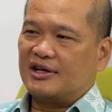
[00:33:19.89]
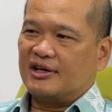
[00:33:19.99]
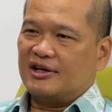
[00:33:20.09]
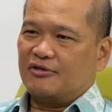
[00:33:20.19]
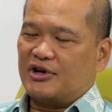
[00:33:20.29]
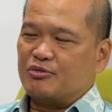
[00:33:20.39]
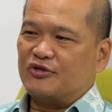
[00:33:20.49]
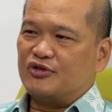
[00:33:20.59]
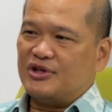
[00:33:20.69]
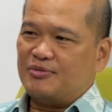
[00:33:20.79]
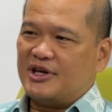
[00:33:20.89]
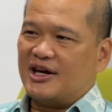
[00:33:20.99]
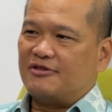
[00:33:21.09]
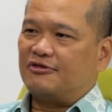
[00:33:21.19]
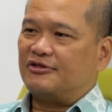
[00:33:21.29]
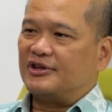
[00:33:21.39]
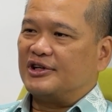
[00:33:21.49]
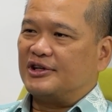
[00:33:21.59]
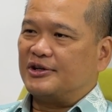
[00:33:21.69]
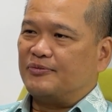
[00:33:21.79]
When I moved to EPF,
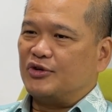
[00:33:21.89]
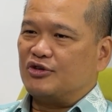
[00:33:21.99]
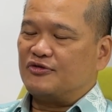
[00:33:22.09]
the